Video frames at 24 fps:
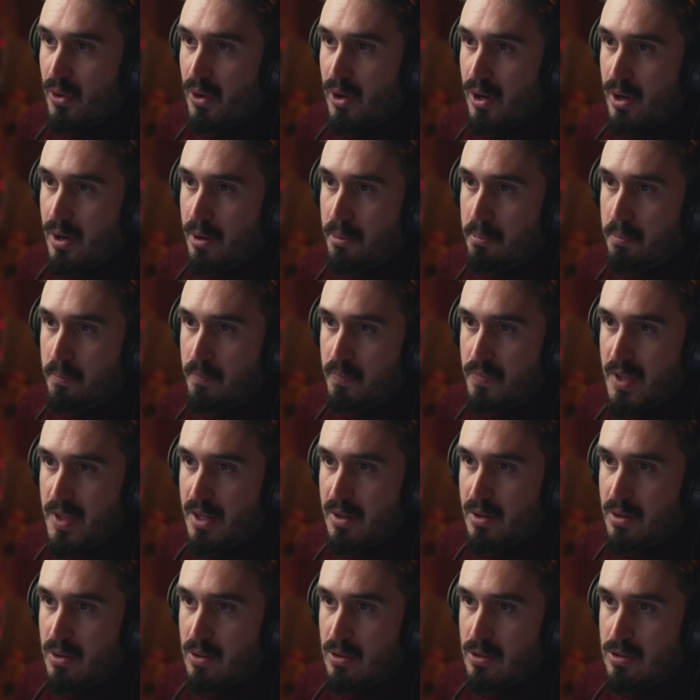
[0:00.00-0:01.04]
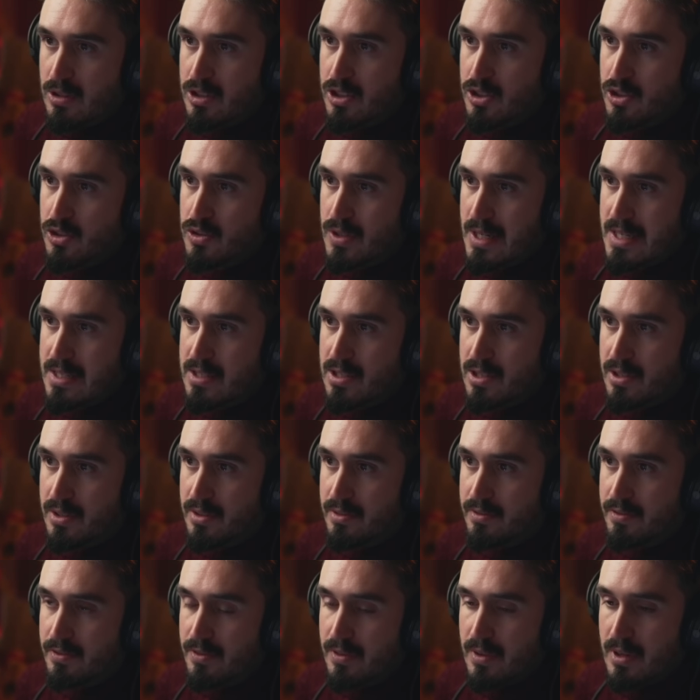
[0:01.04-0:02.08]
you know, Stress
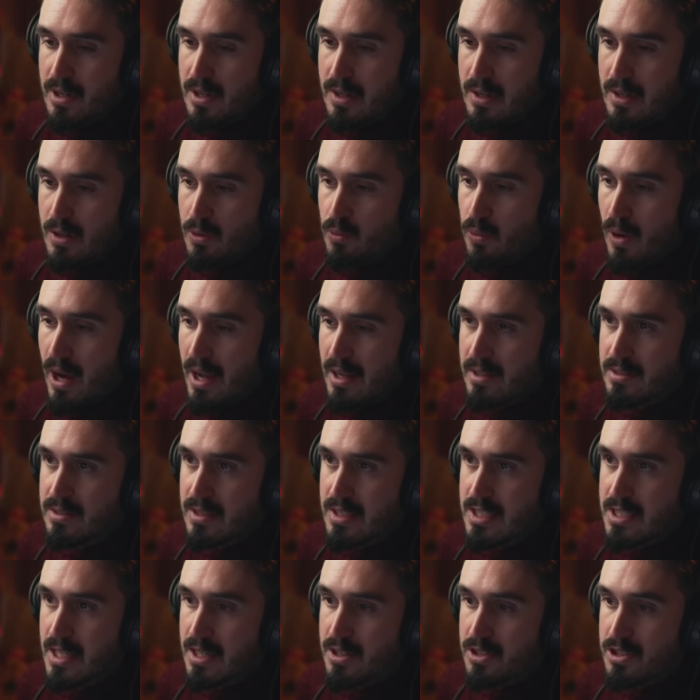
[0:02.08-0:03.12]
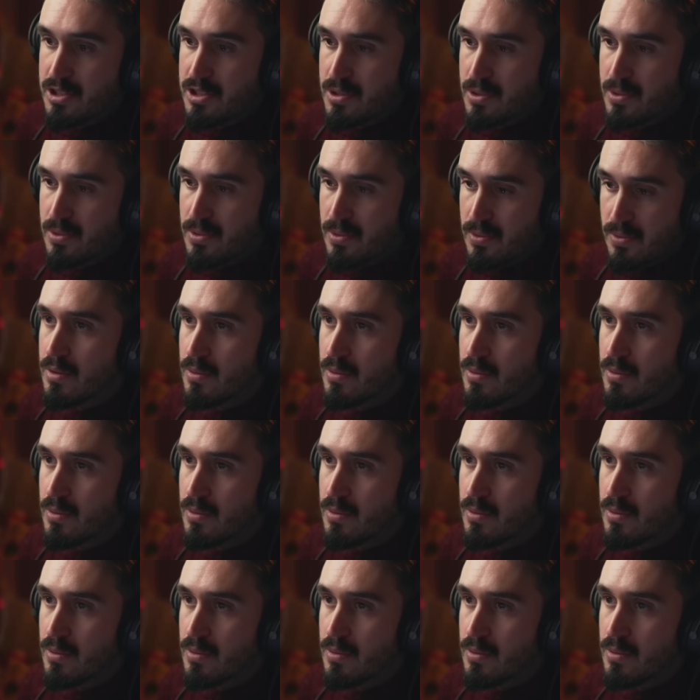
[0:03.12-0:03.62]
of Choir Essential,